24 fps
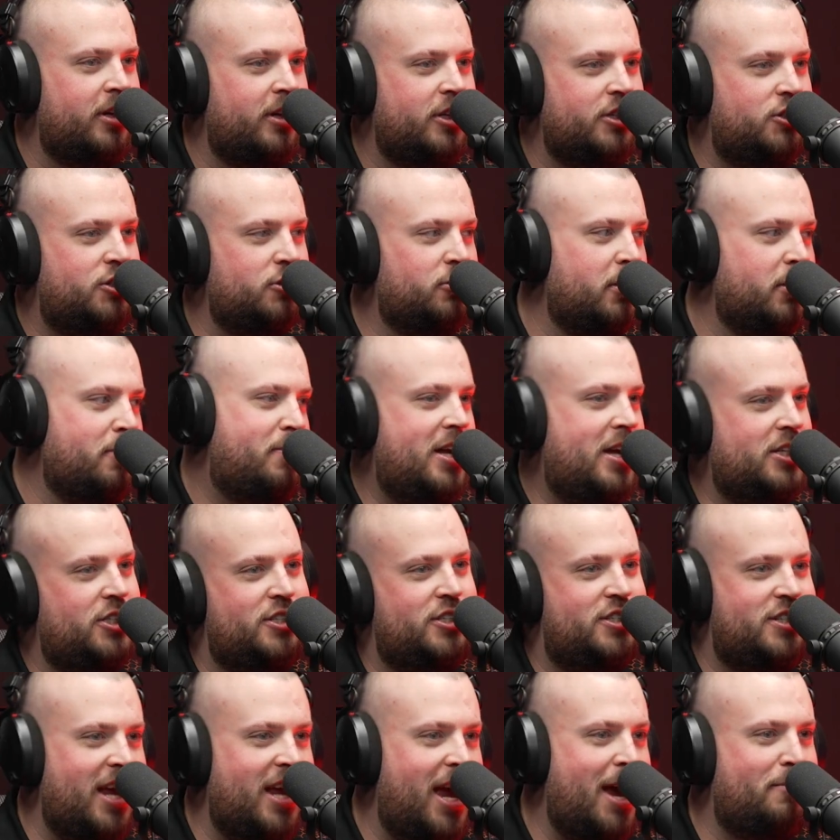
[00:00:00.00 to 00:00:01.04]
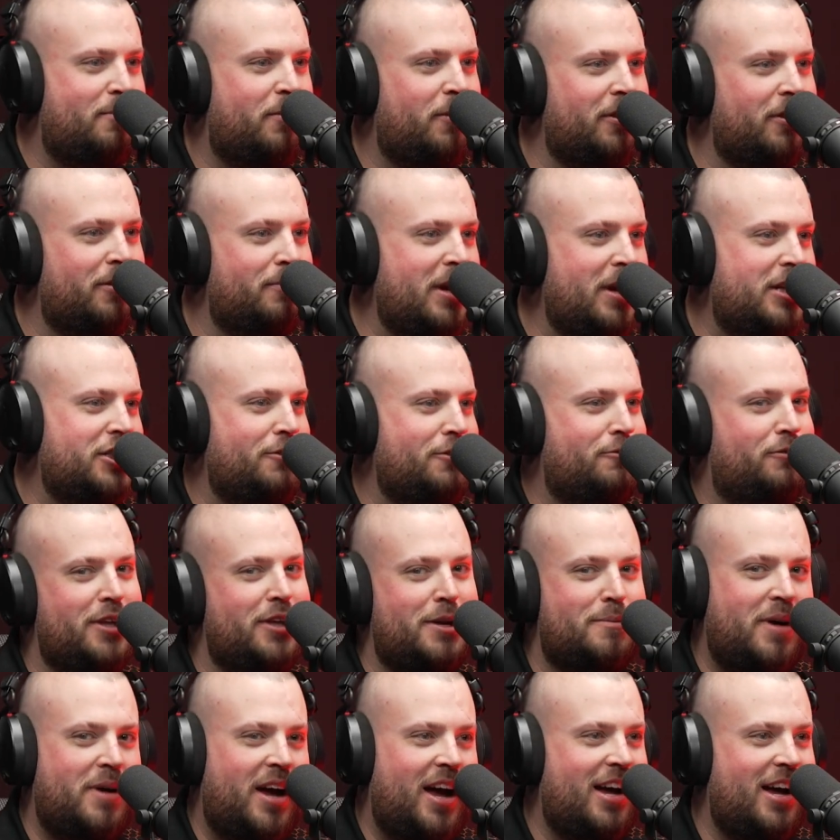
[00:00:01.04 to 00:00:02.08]
doing the Benji step or the Benji
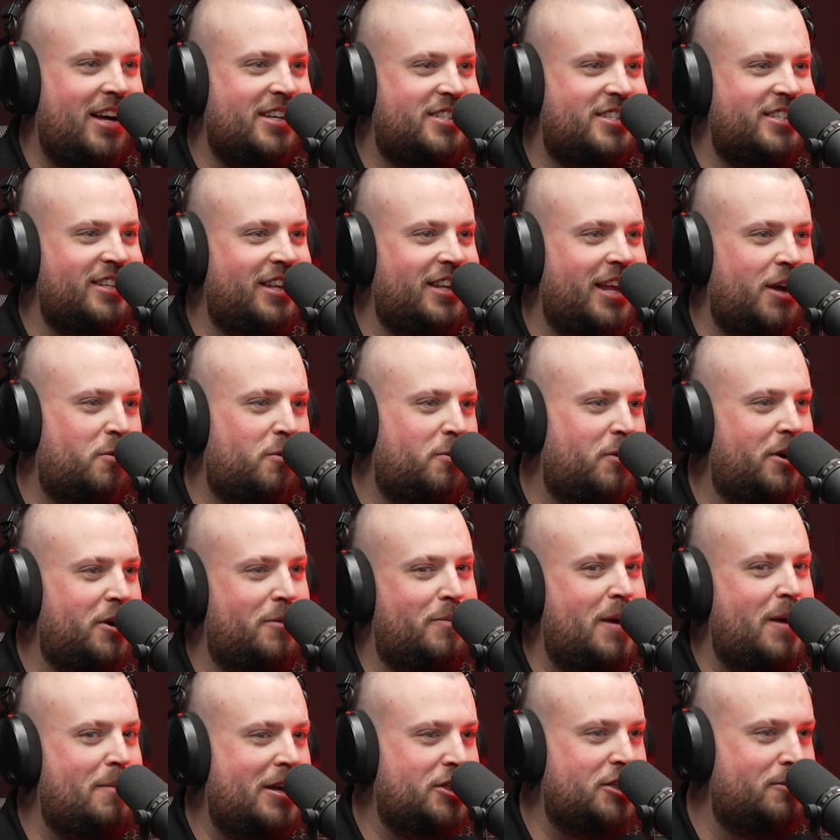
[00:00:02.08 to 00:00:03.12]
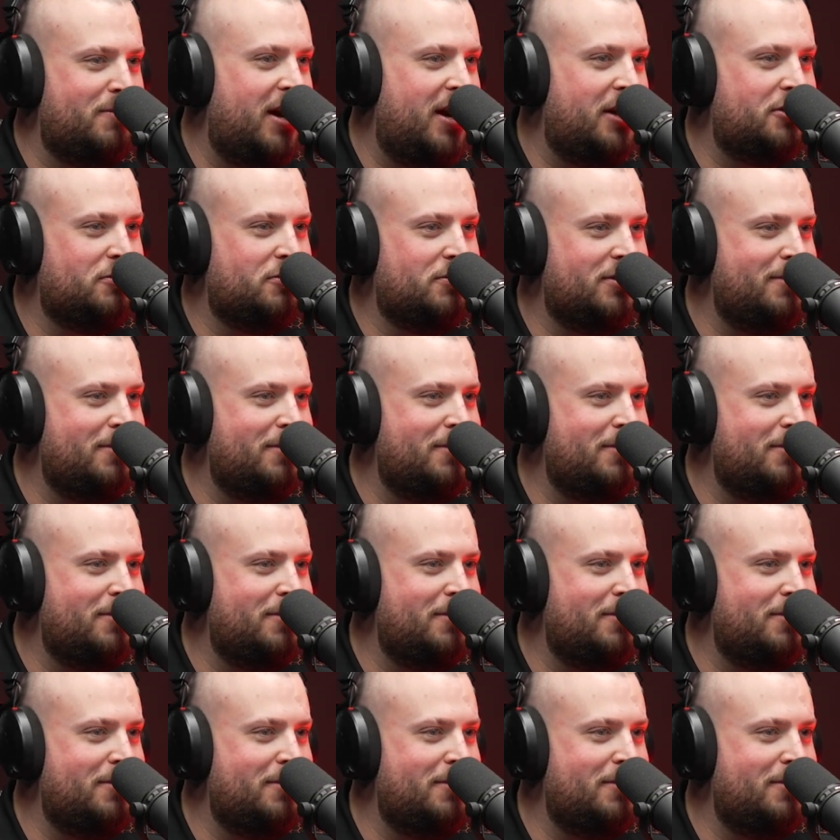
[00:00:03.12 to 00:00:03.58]
flick pass, and they all wanted to be Benji Marshall.